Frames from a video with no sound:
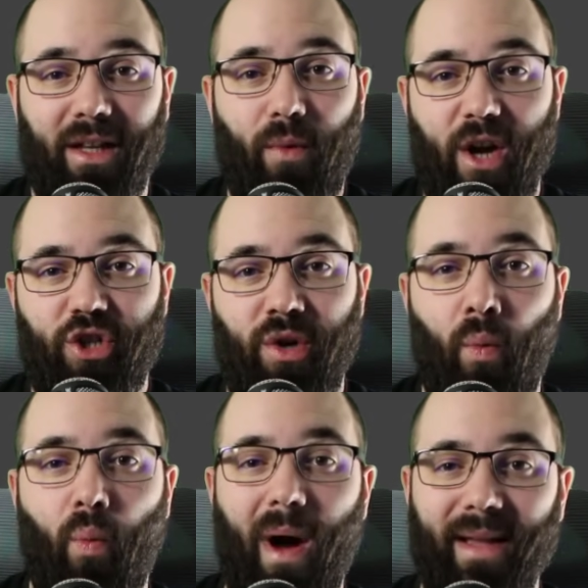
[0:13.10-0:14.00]
a
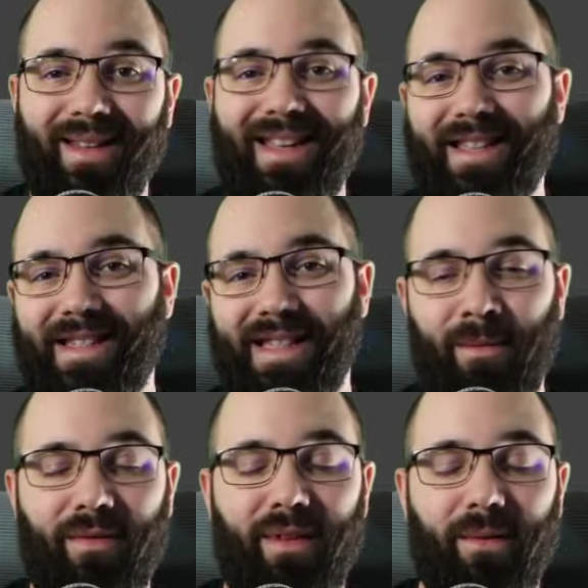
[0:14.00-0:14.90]
question: what is
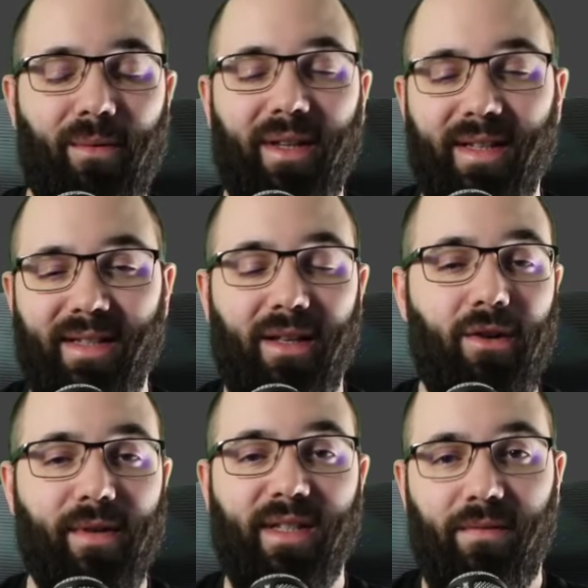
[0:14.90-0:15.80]
some of uh, what is the
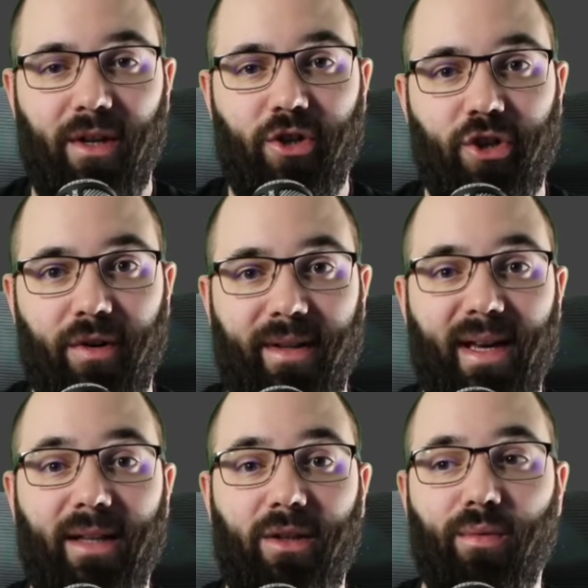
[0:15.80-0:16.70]
newest feature
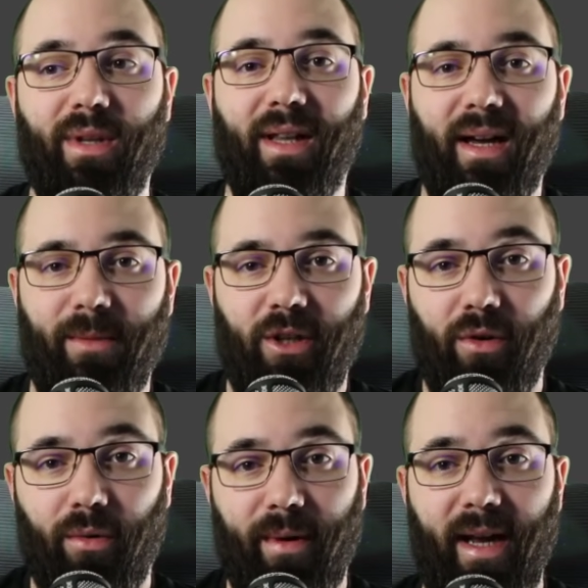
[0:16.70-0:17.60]
that you would like me to
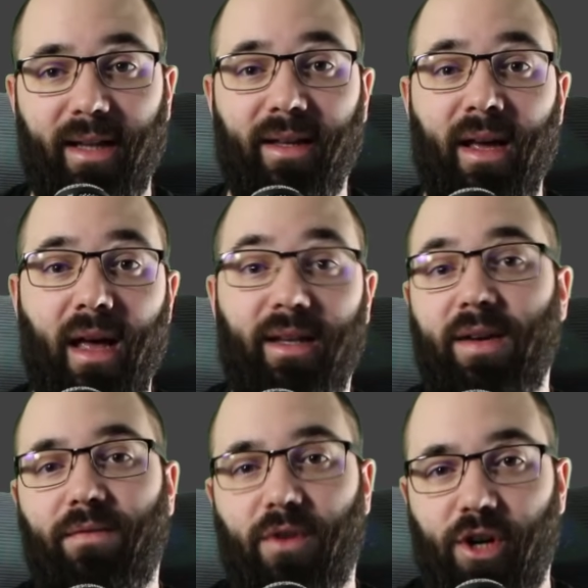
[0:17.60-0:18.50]
create
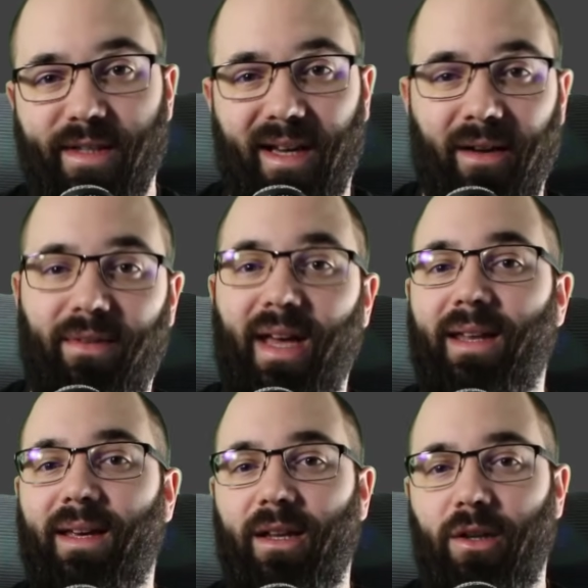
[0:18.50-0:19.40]
the first kind of
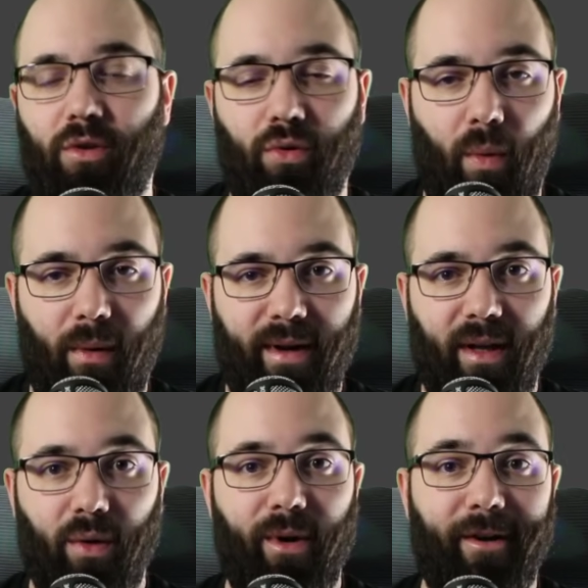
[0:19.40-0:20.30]
dedicated
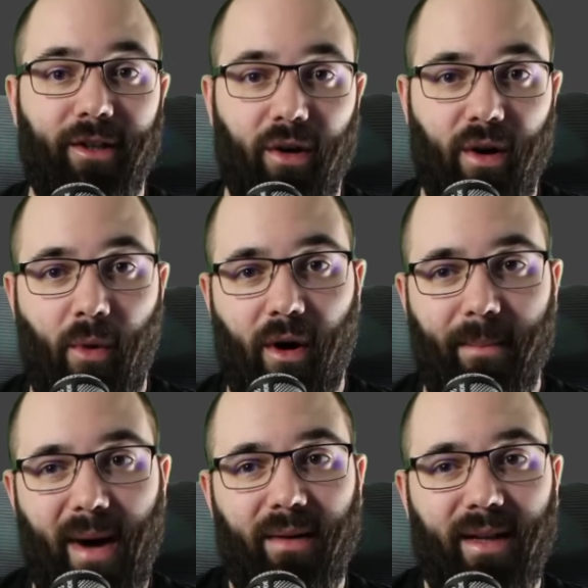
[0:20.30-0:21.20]
tutorial where we talk more
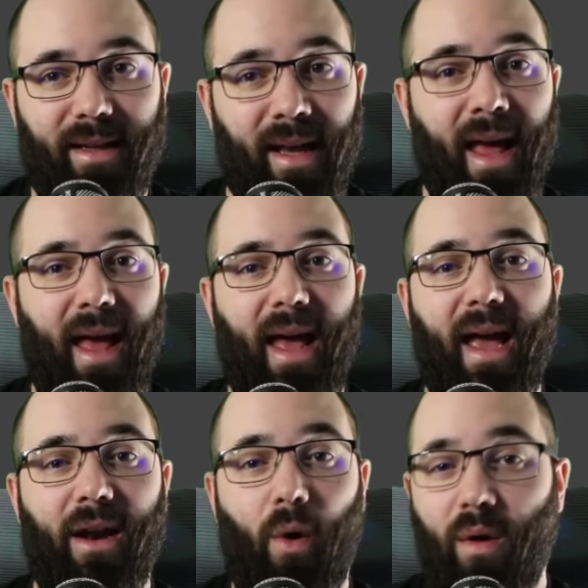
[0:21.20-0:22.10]
about it?
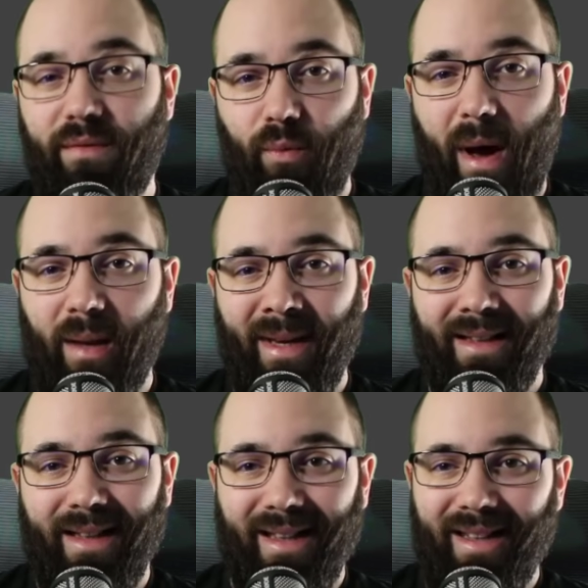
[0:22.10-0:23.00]
And
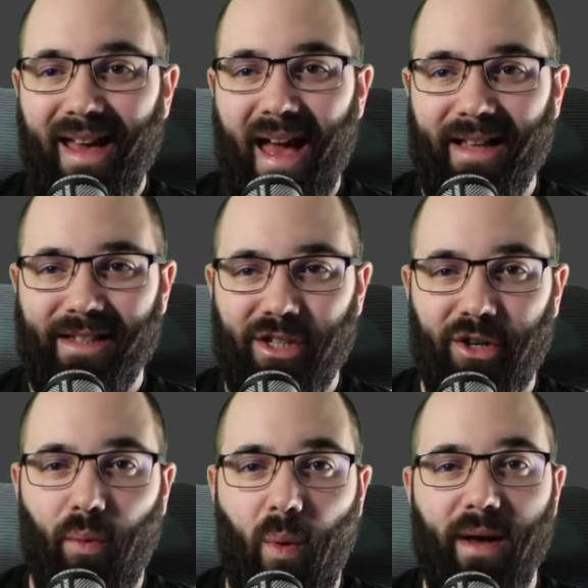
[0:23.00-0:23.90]
overwhelmingly, the
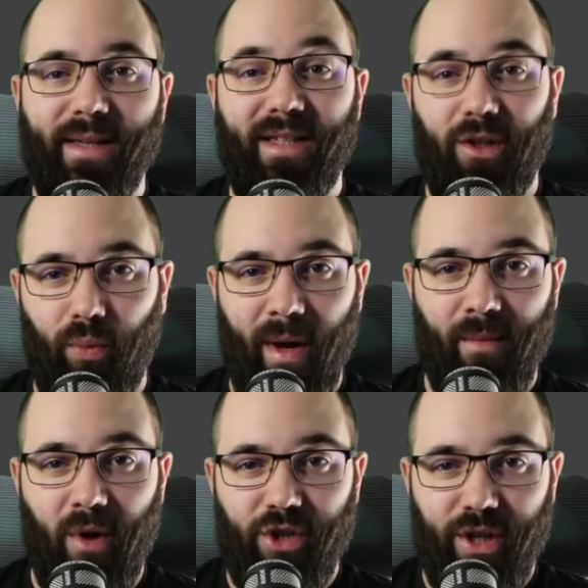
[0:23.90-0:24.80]
answer was
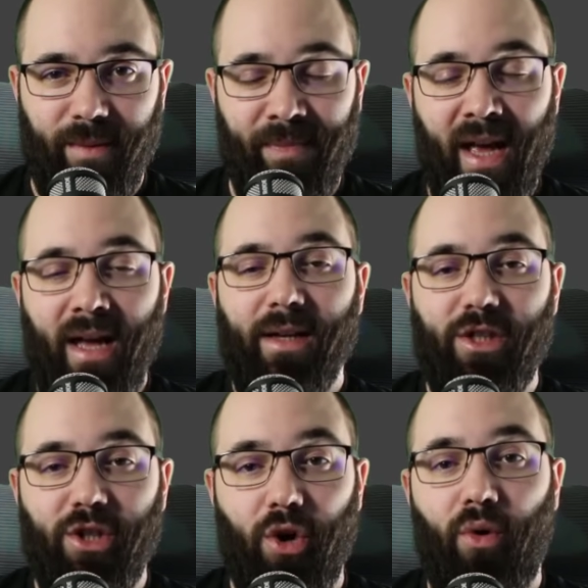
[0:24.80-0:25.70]
Twinmotion.
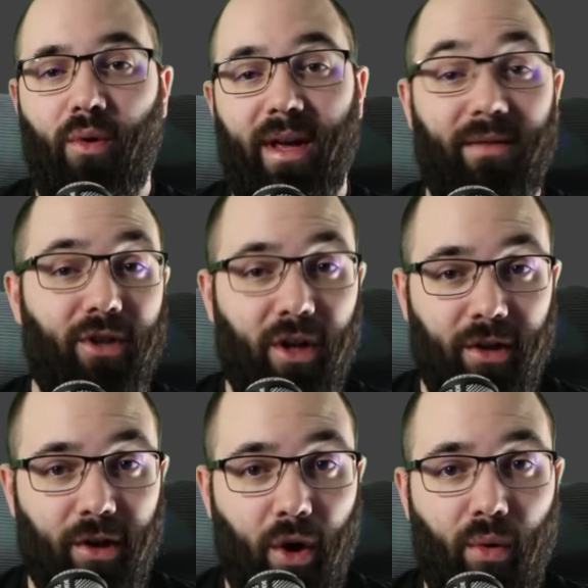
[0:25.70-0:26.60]
So, if you
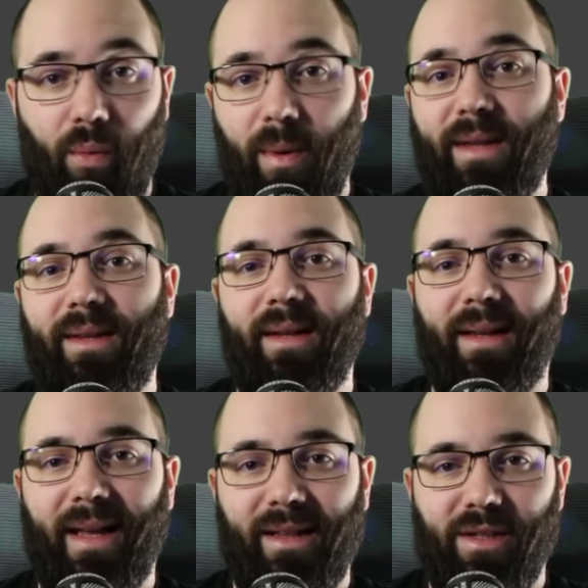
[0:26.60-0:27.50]
don't know, with
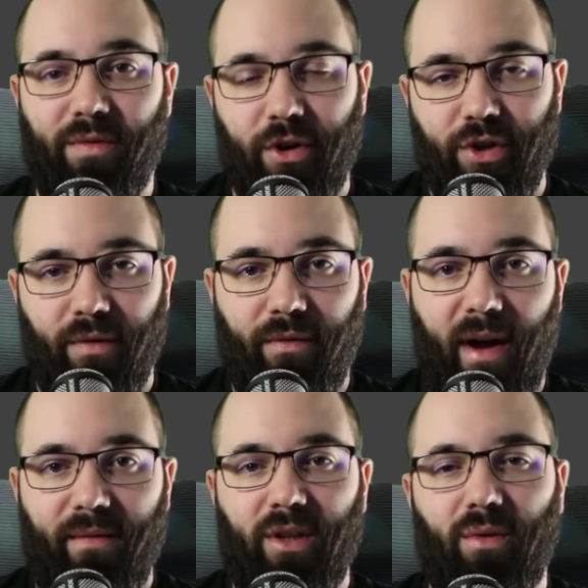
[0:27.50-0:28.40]
the latest version of
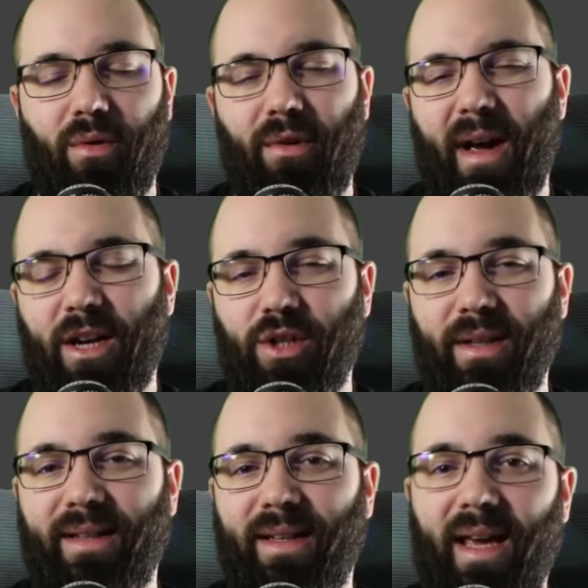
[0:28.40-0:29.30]
Revit, or
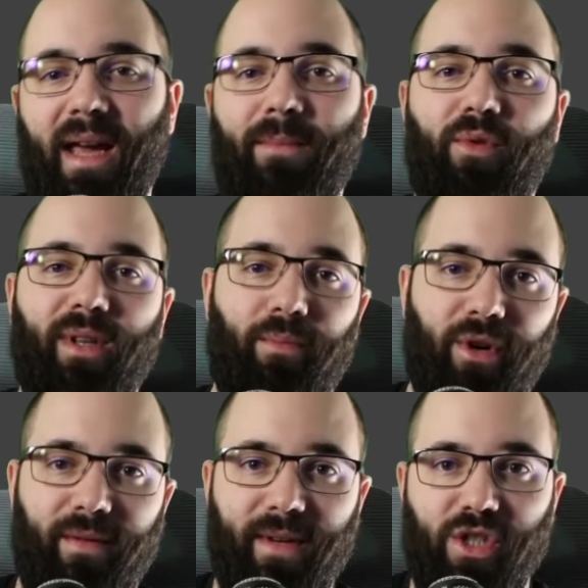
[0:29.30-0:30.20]
actually it came with the
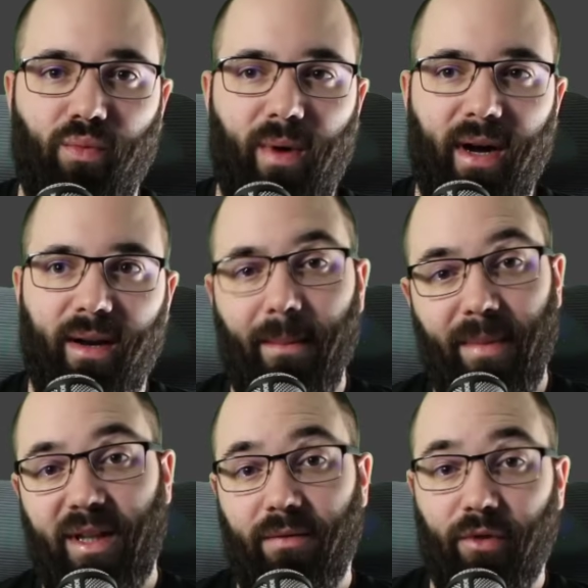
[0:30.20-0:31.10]
previous one,
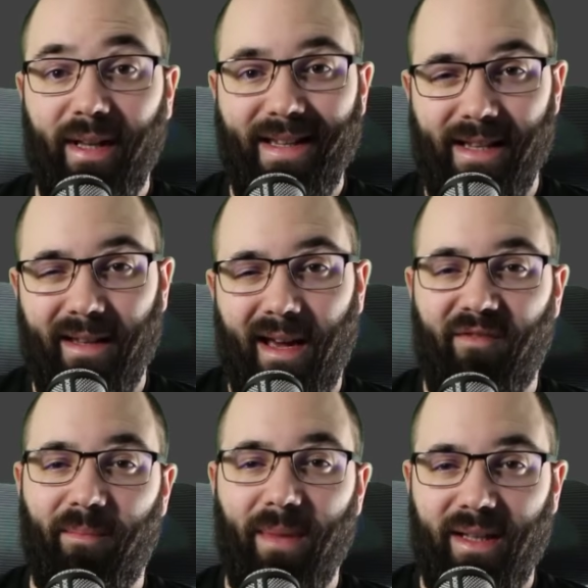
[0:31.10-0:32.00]
but they've released it kind
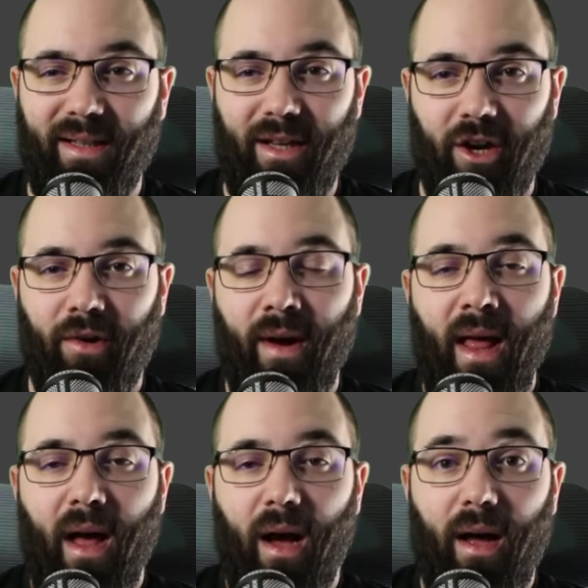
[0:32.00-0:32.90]
of mid-year,
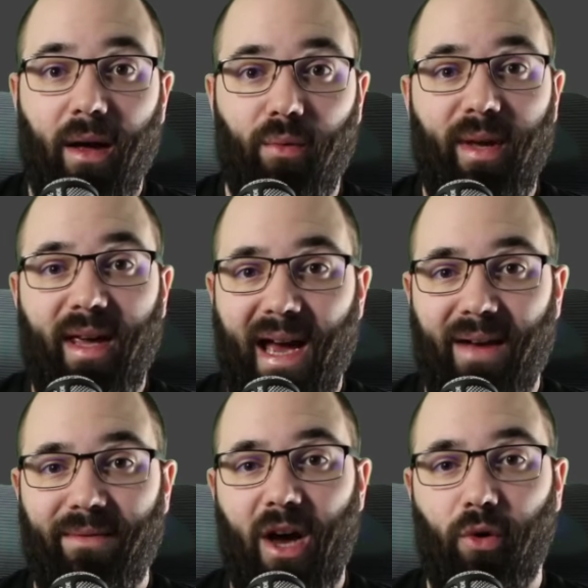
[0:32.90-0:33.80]
uh, we
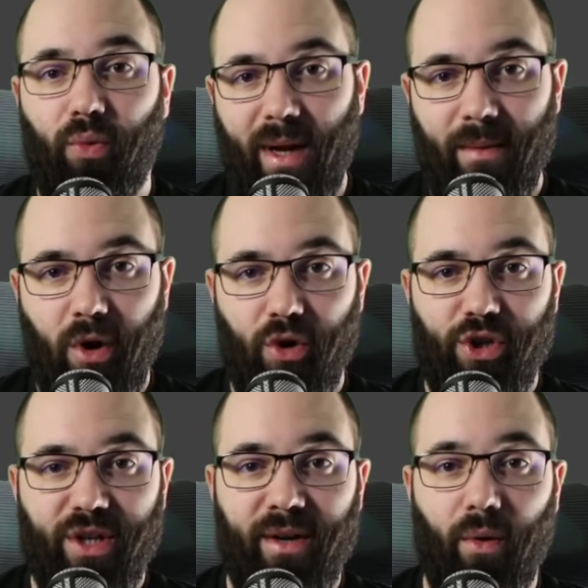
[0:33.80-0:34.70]
have now
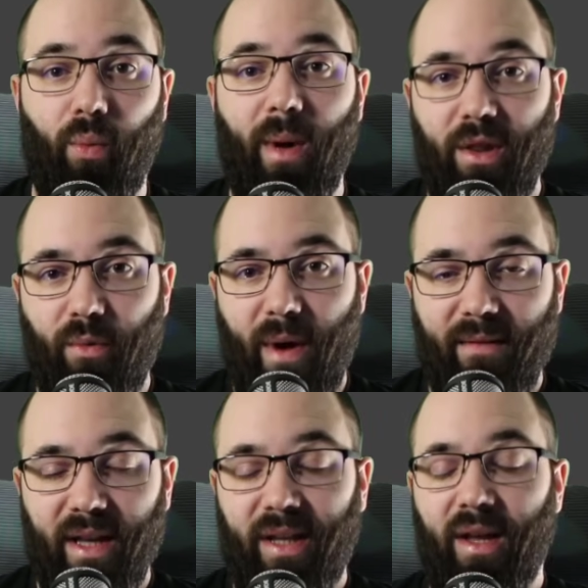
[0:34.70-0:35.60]
Twinmotion with
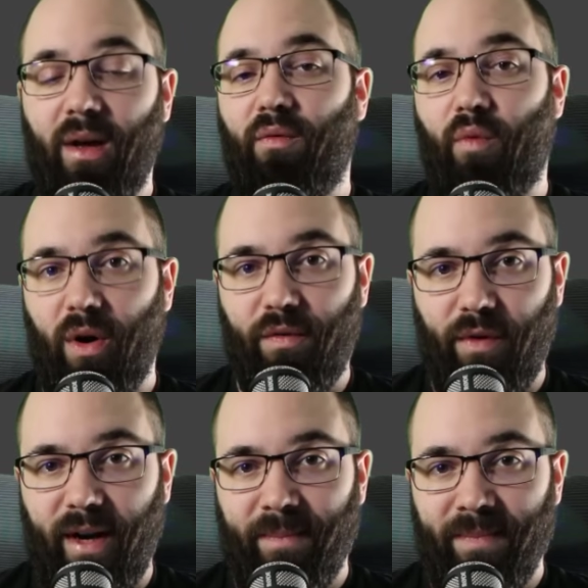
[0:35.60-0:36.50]
Revit for
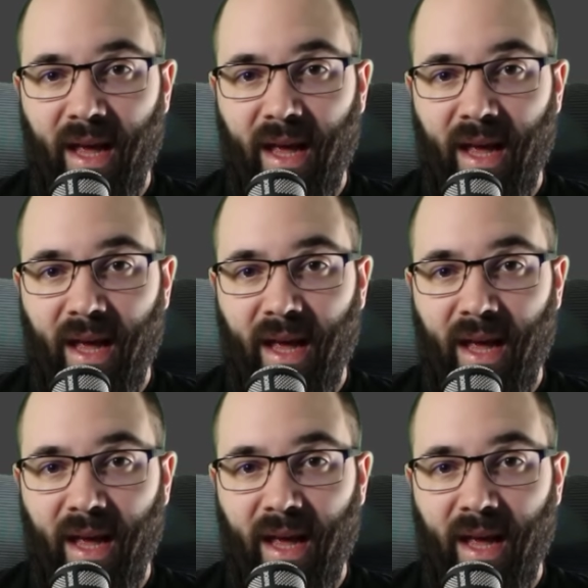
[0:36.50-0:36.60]
free.